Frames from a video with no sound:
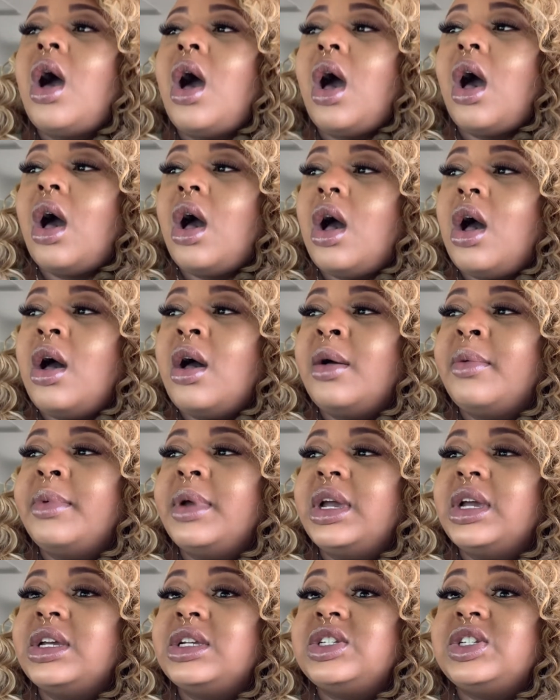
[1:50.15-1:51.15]

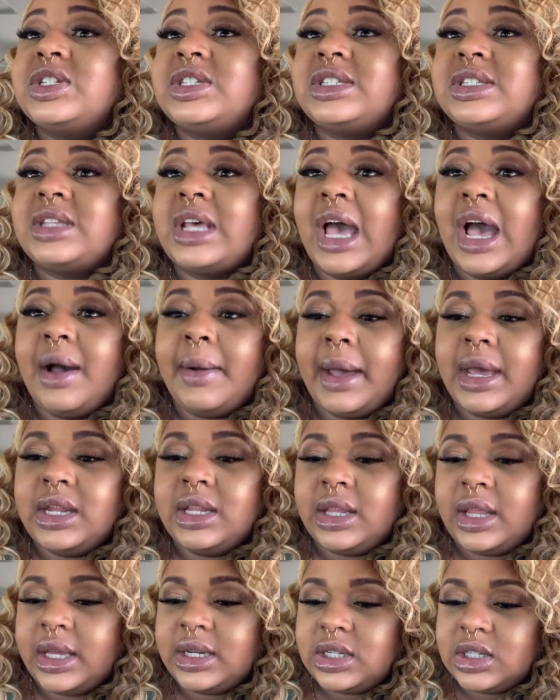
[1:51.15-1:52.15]
It's just how I
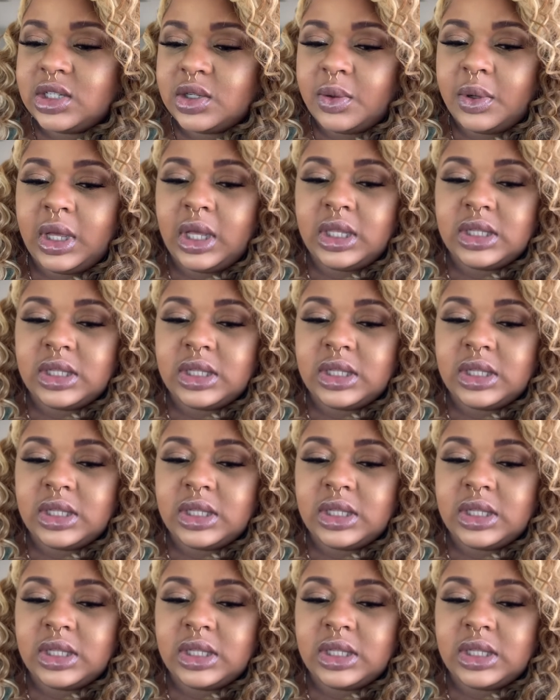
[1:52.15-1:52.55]
like to do it,